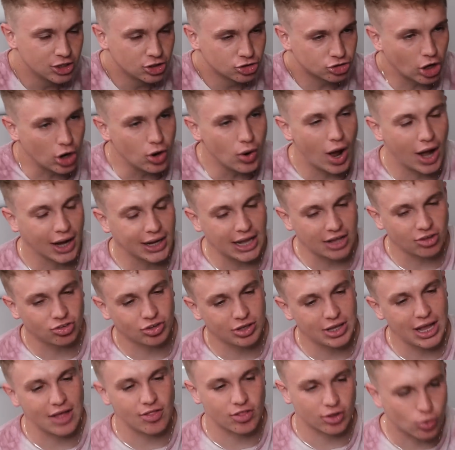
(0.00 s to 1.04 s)
So I guess,
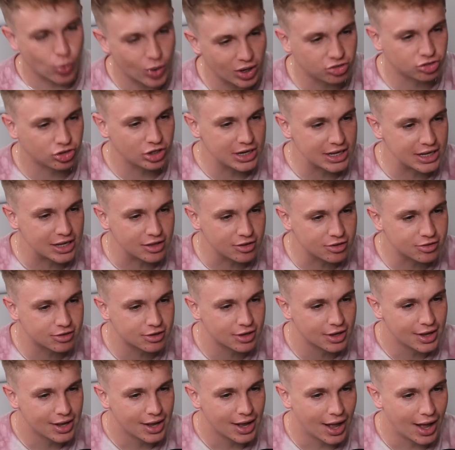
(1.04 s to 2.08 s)
the question is,
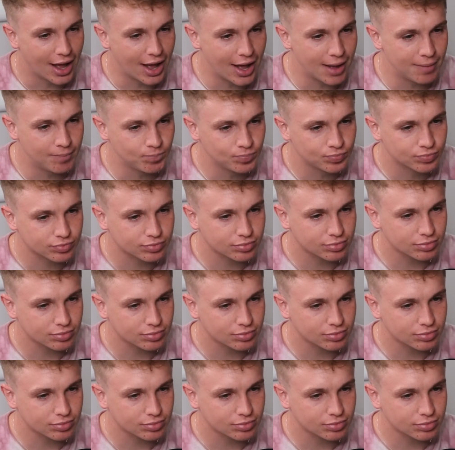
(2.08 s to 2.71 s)
What